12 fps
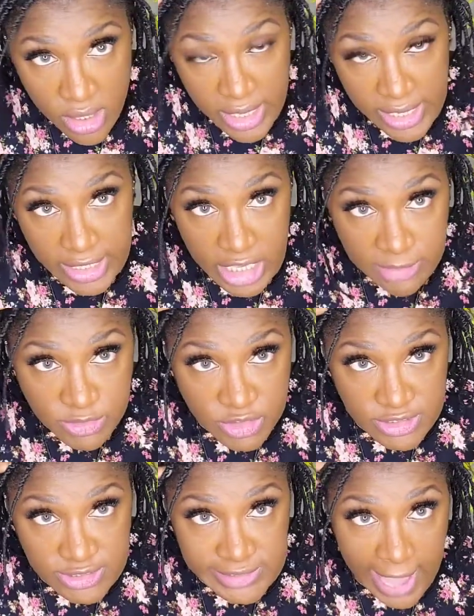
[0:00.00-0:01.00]
It keeps
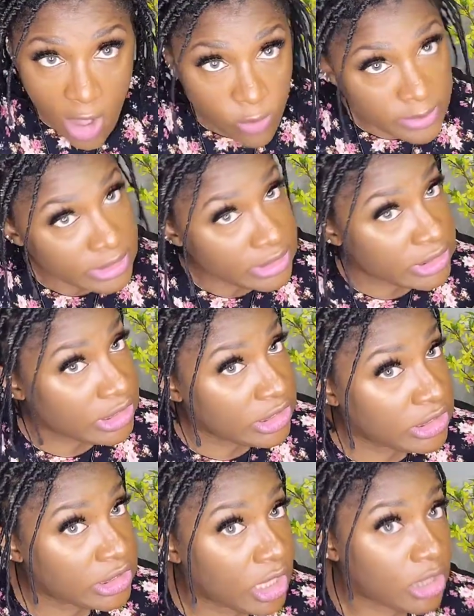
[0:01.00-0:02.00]
your scalp
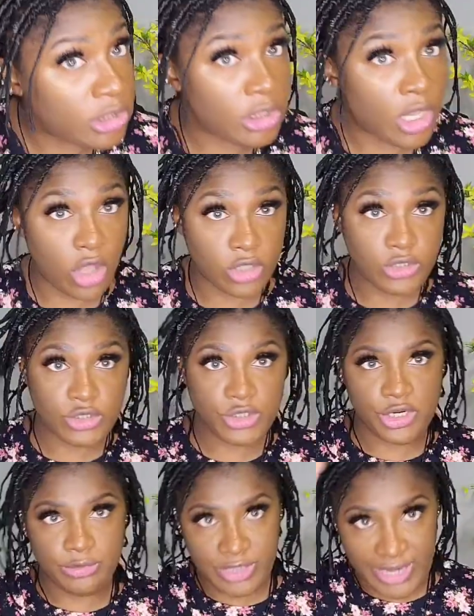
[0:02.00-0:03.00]
clean long
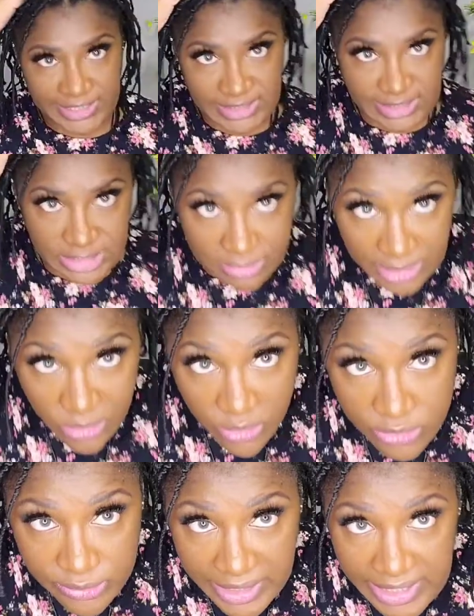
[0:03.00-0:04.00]
term. You guys can see my little
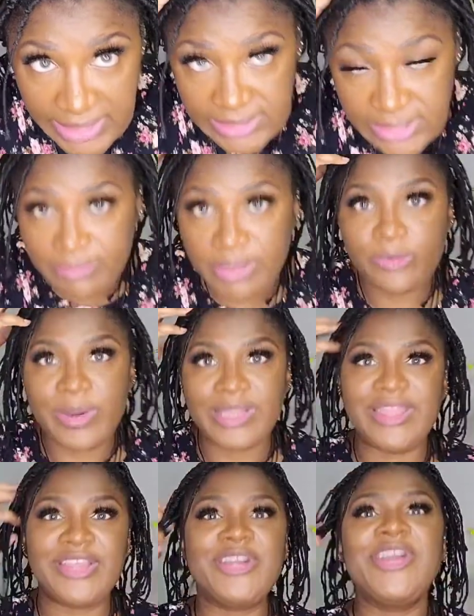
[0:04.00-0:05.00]
grays in the middle
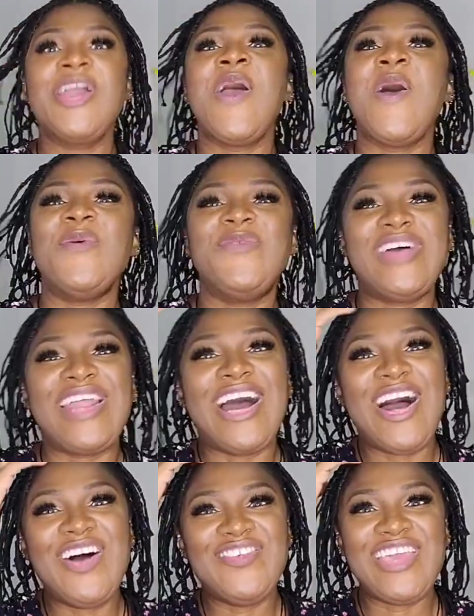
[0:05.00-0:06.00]
right there but
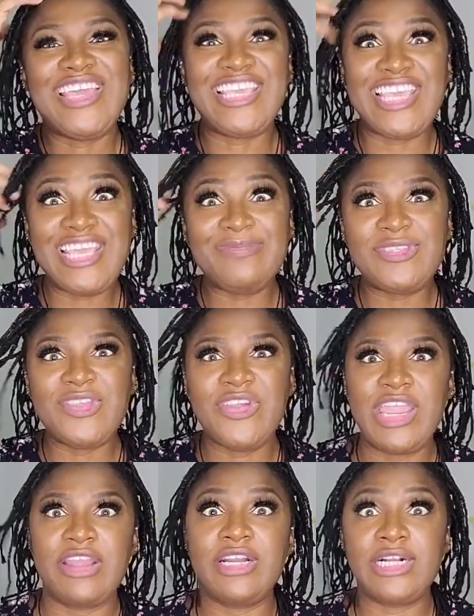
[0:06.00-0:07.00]
um, it keeps your
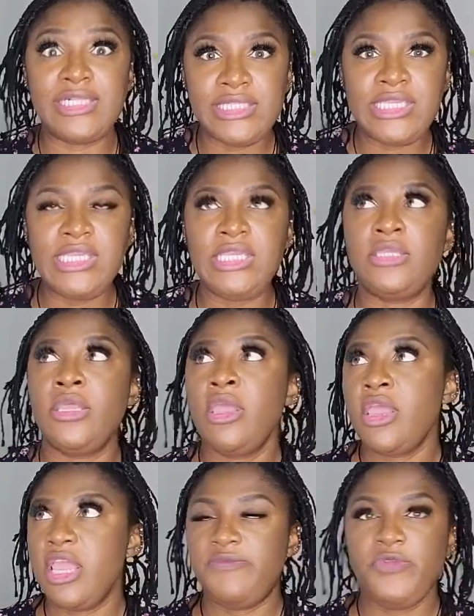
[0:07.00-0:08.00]
hair clean.
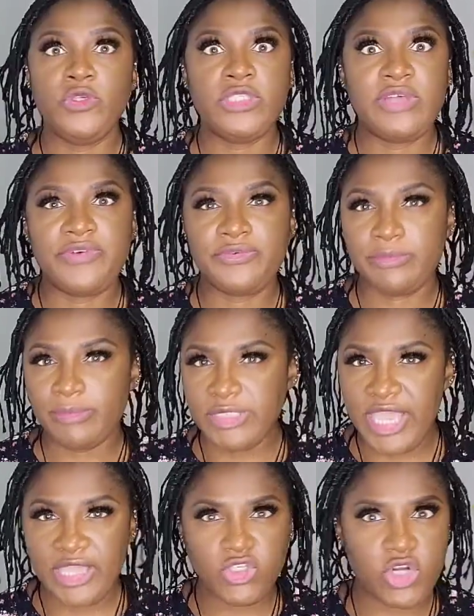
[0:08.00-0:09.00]
If you suffer from
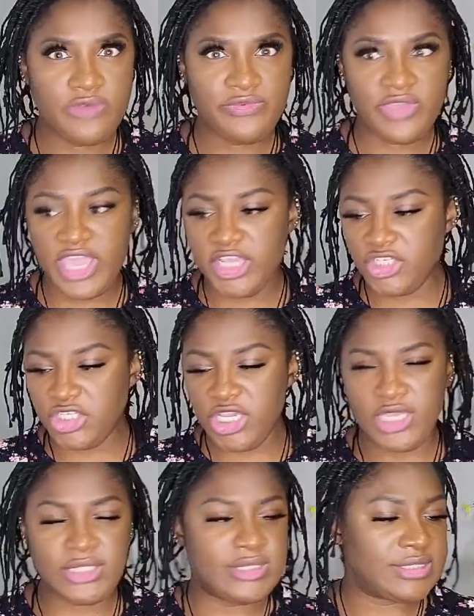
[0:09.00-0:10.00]
dandruff,
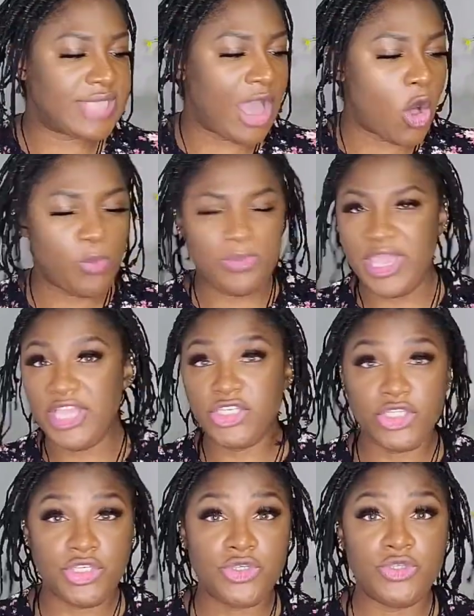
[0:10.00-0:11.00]
itching, scalp
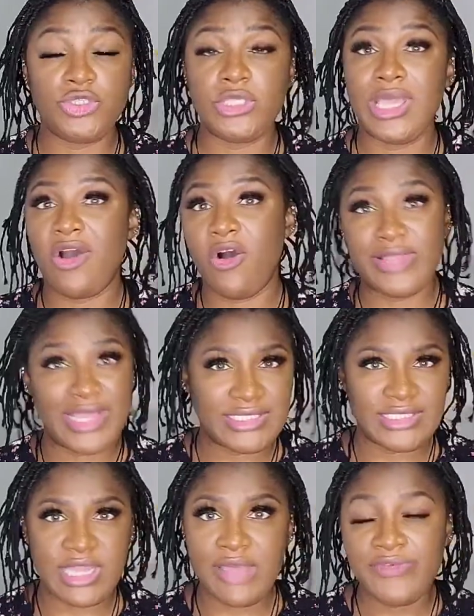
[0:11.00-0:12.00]
issues, all that
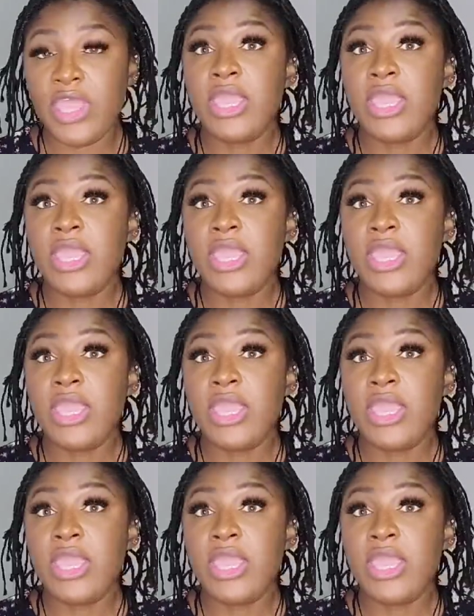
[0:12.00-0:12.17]
stuff,